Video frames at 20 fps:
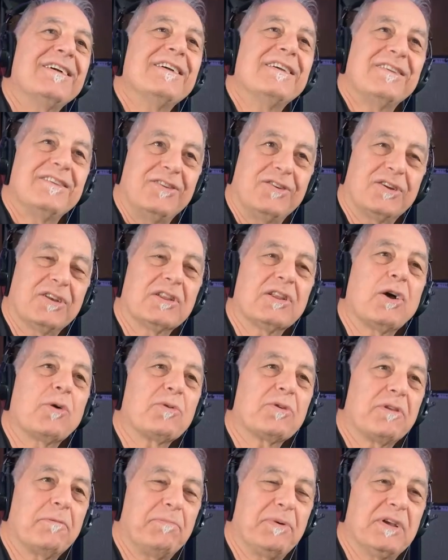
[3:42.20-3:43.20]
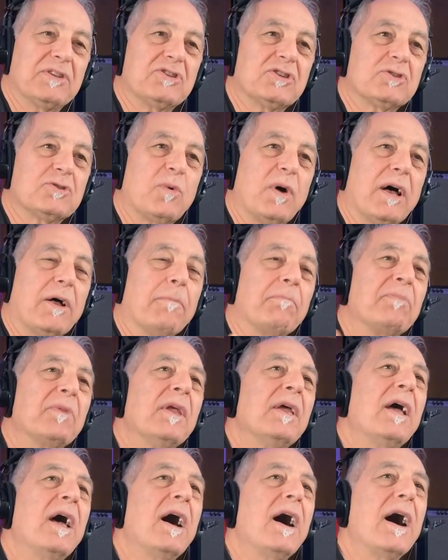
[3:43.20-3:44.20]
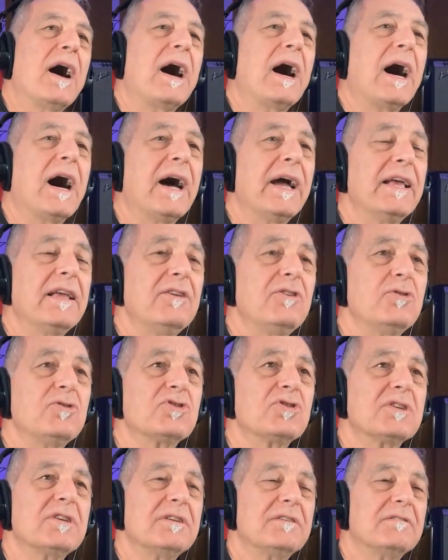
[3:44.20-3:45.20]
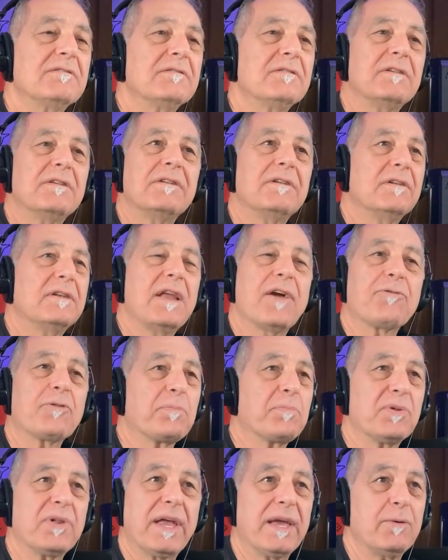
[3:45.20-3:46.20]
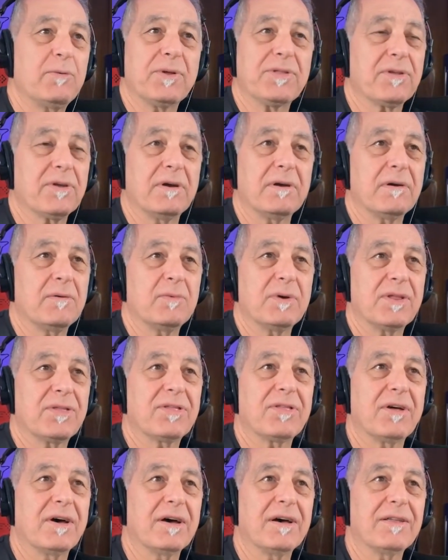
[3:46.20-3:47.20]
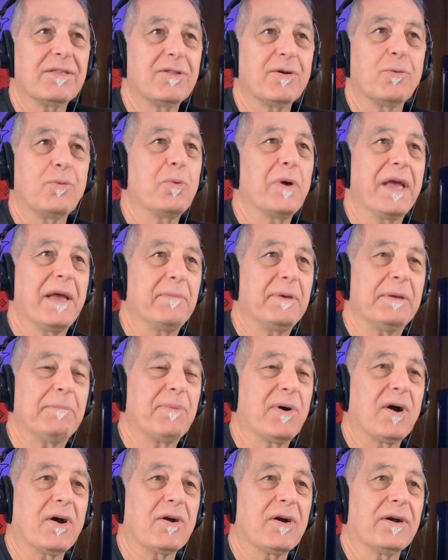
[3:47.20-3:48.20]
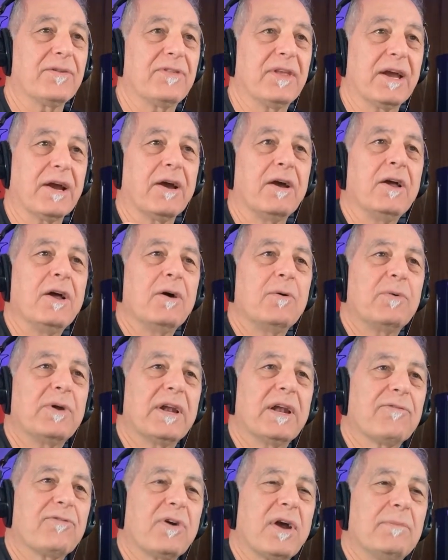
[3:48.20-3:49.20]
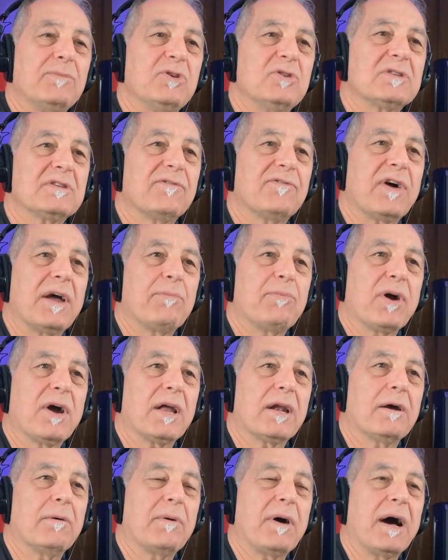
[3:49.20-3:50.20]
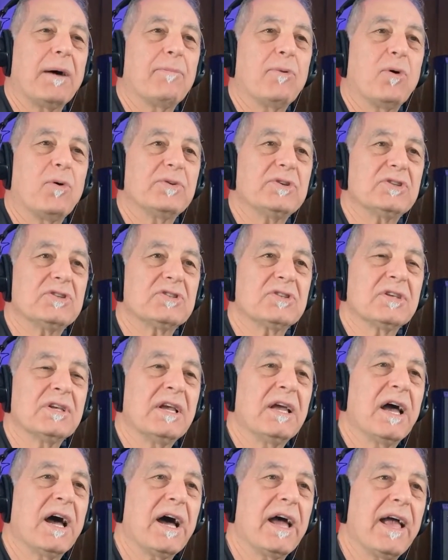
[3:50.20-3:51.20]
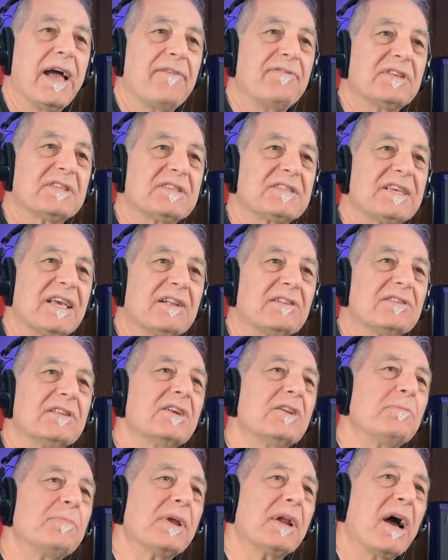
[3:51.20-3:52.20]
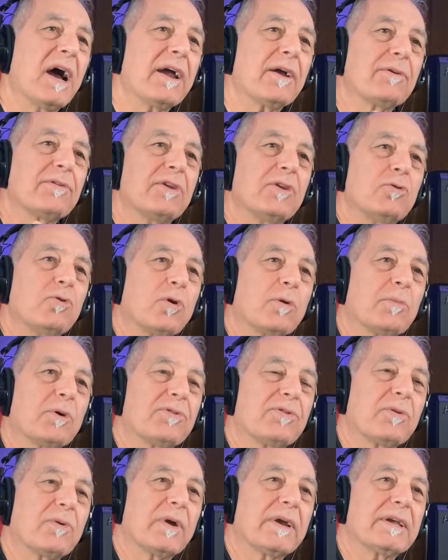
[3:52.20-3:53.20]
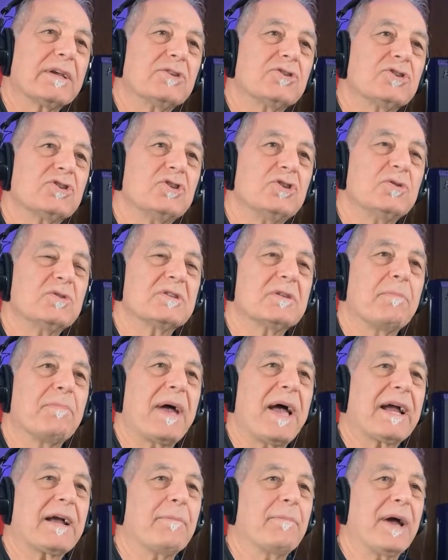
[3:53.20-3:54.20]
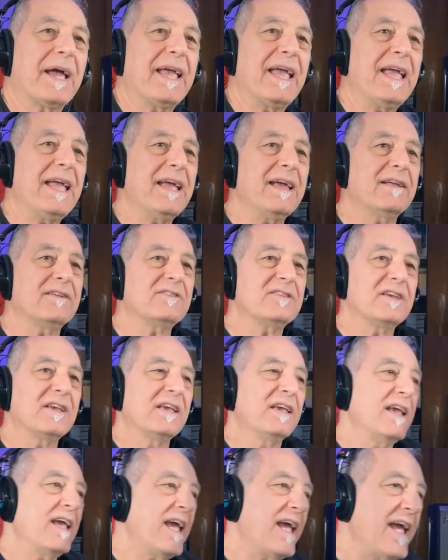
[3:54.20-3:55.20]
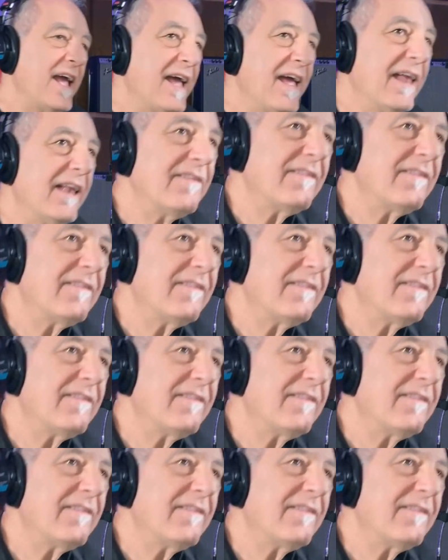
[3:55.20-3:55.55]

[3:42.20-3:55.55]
you could lower the pitch as well. I usually never play with the whammy bar on there. Whenever I'm using vibrato, I have it set a little bit higher than normal so I can just use the back of my hand and,